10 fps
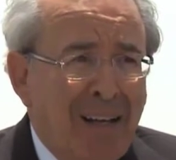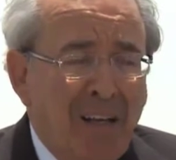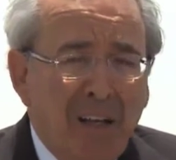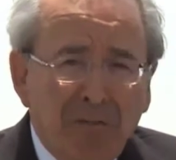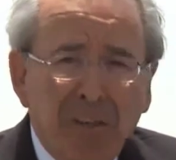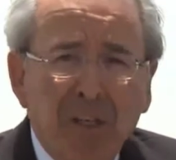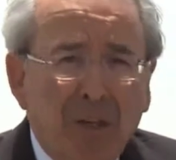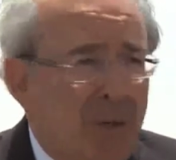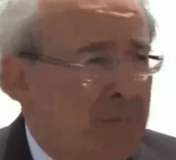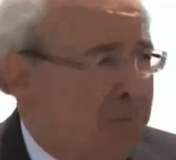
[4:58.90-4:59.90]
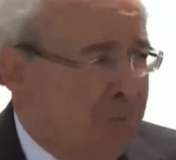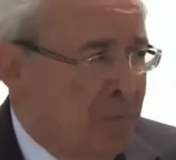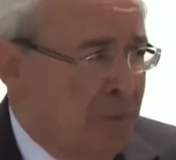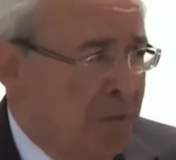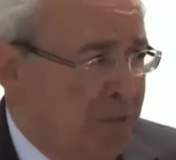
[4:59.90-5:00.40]
loving
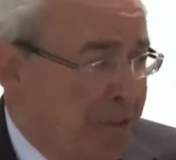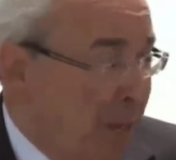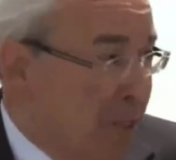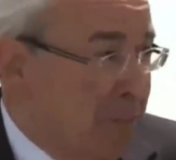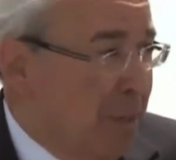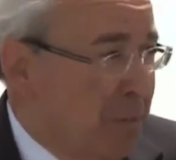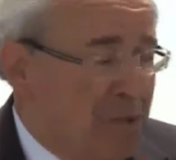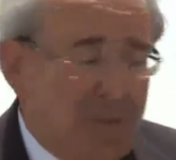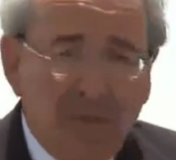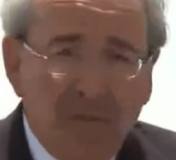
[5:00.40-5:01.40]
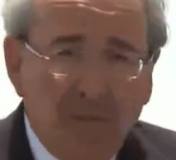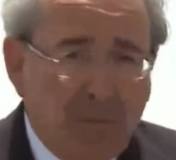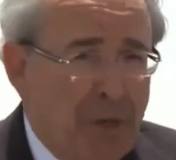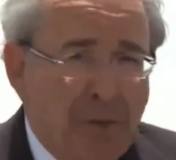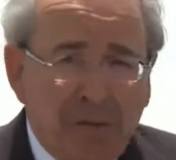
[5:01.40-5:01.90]
family members,
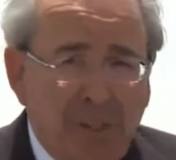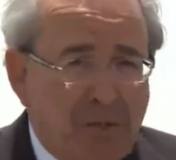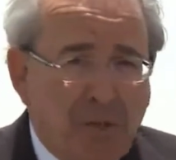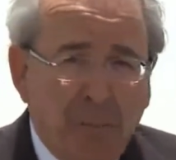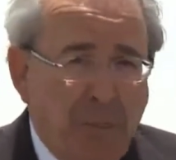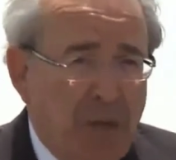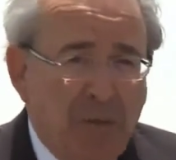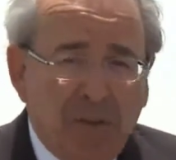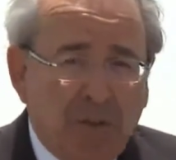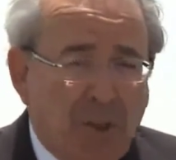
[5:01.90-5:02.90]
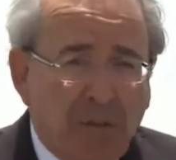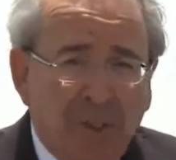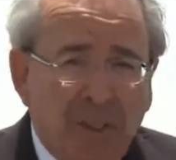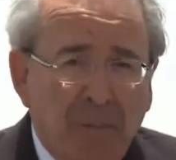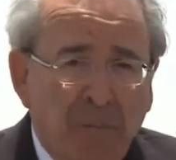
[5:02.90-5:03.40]
brother, sister, parents,
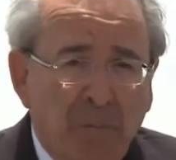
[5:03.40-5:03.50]
children,